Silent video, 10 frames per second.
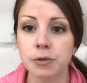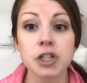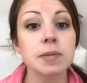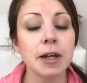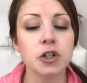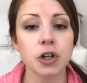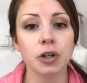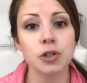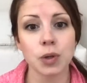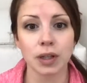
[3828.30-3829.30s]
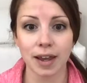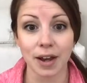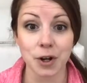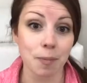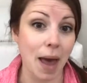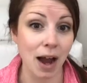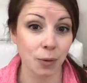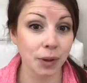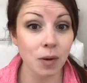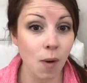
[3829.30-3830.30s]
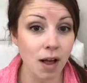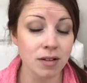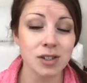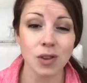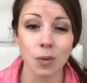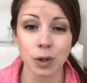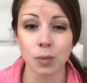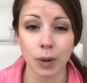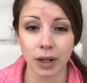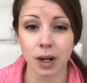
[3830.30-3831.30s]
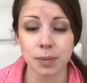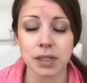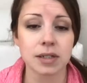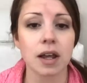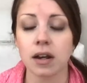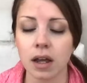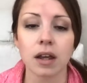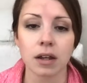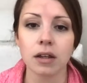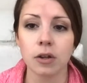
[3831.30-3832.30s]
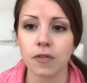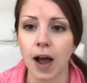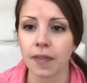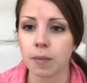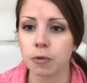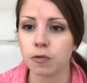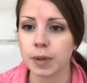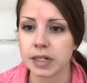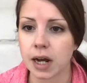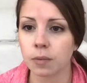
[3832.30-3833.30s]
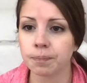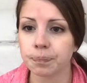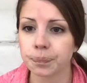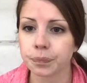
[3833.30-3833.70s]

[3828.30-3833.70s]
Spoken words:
Just make sure you can do it laying on your back really well so that when you bring it up to standing, you've got the movement down.